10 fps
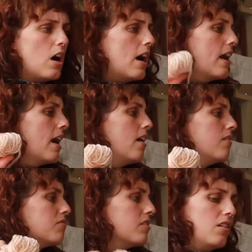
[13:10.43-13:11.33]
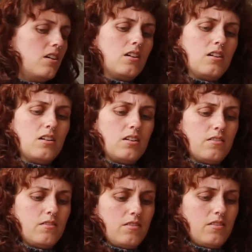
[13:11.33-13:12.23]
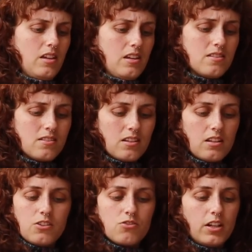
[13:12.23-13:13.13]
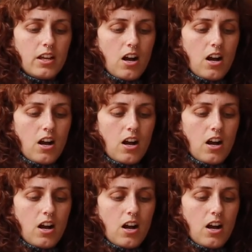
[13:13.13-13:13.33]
I have this, literally,